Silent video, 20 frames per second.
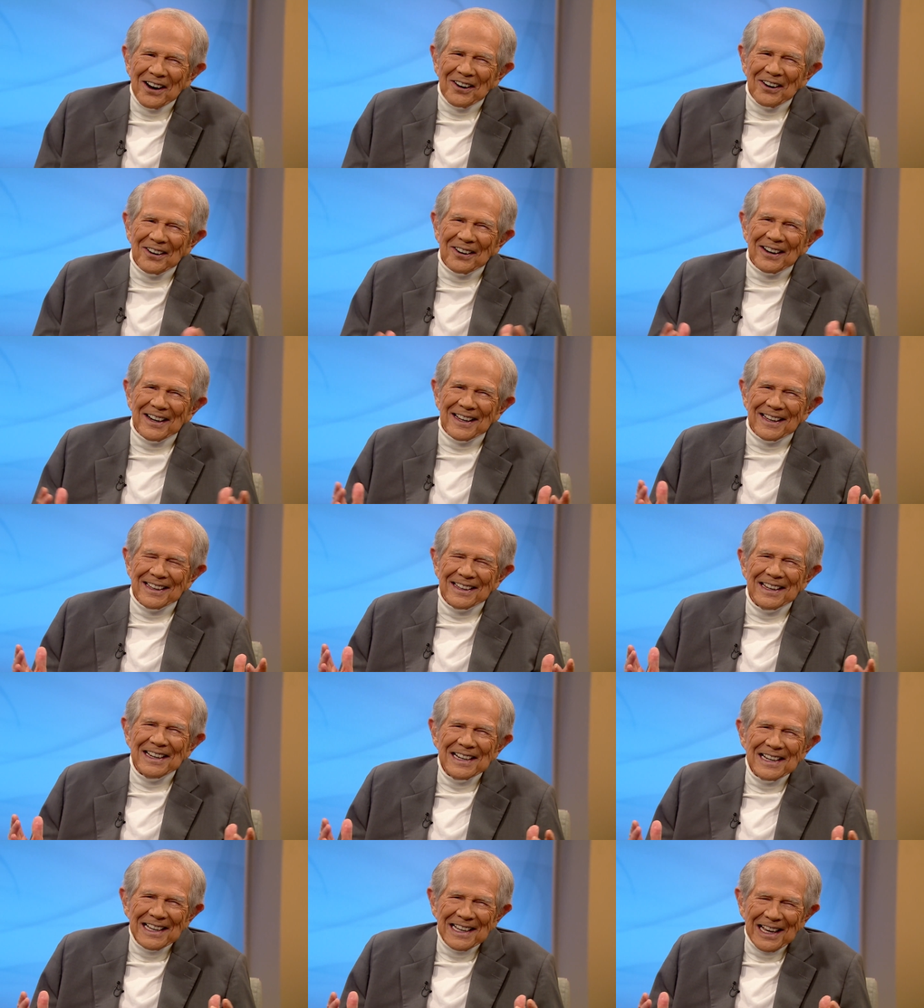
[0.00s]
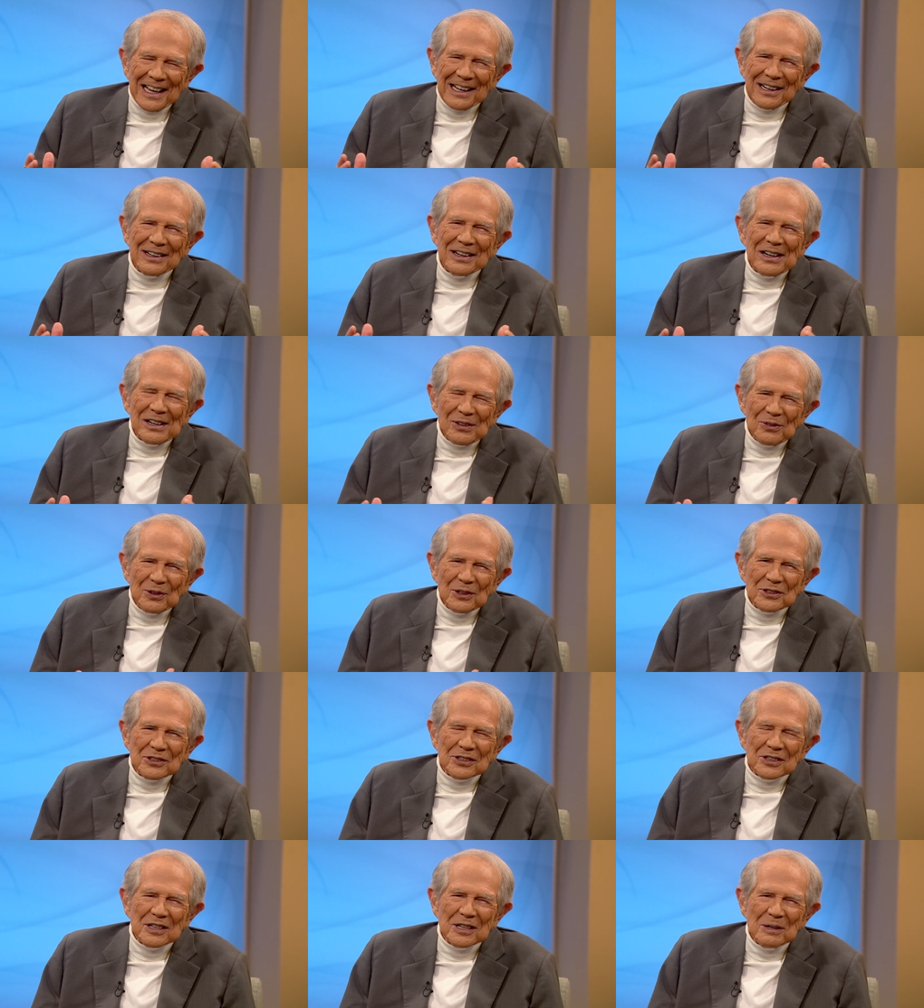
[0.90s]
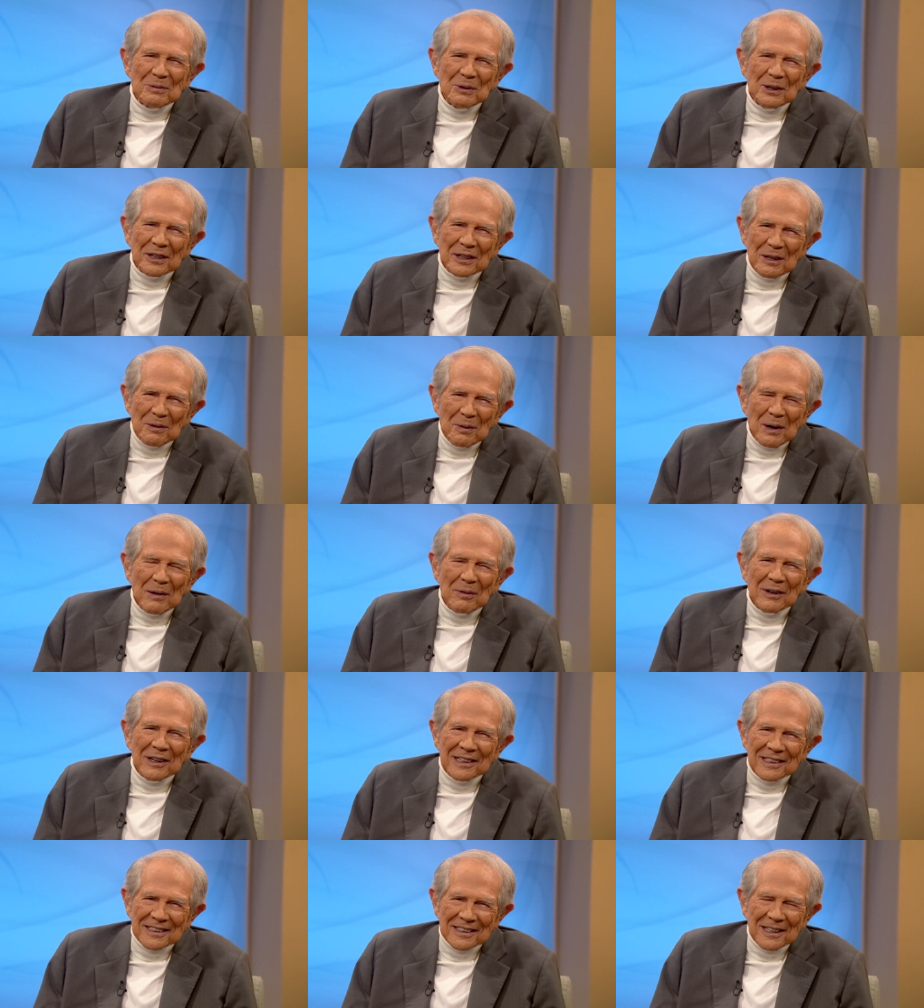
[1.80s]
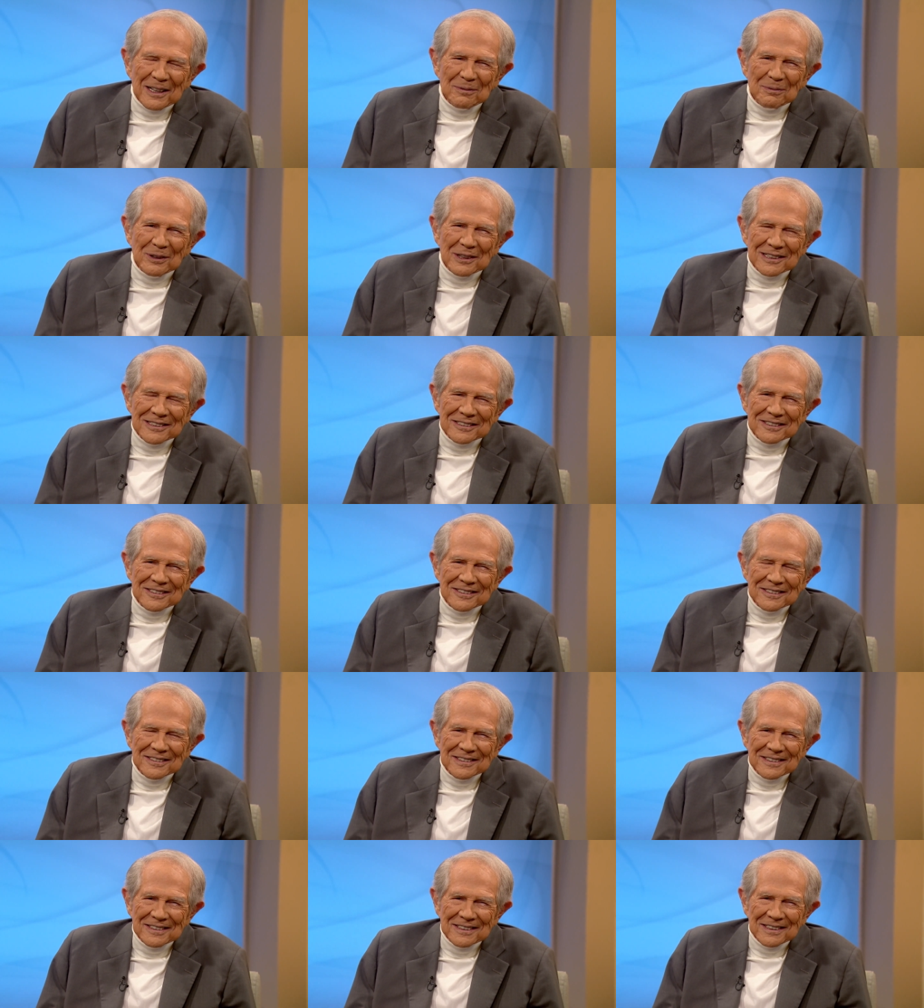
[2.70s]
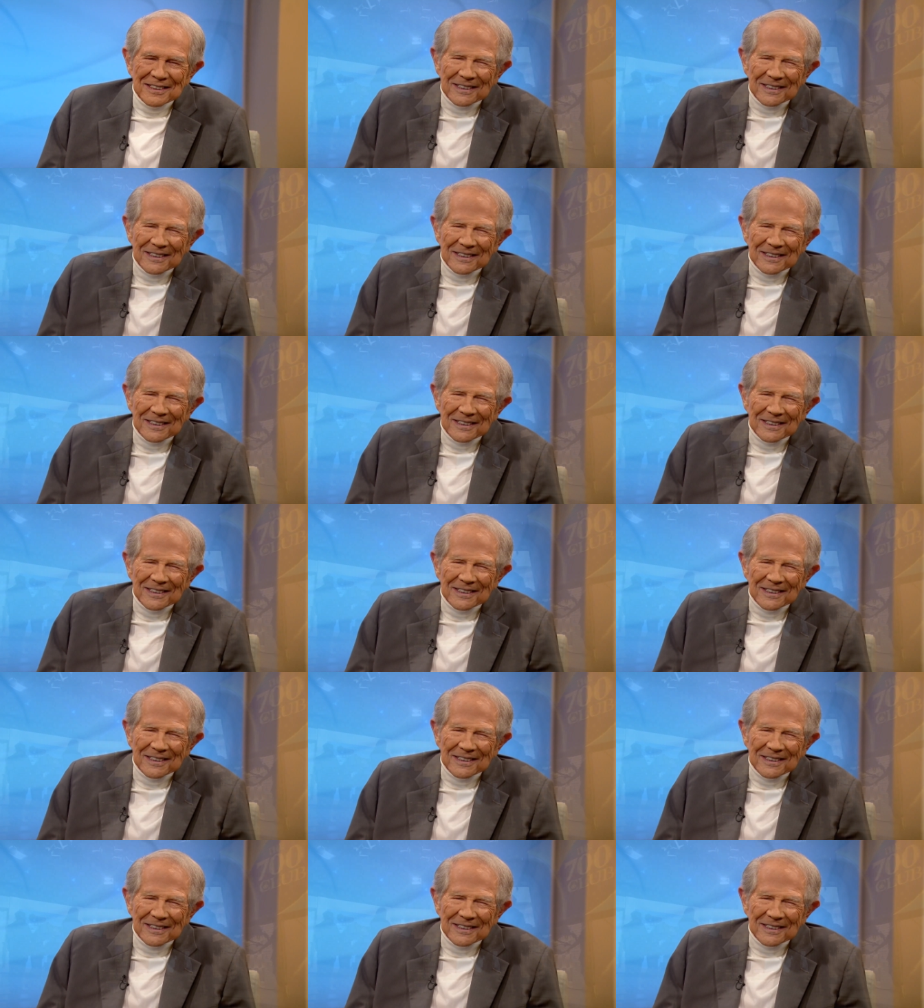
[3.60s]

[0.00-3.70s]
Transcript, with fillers: All right. And we'll see you Monday. Bye bye. God bless you.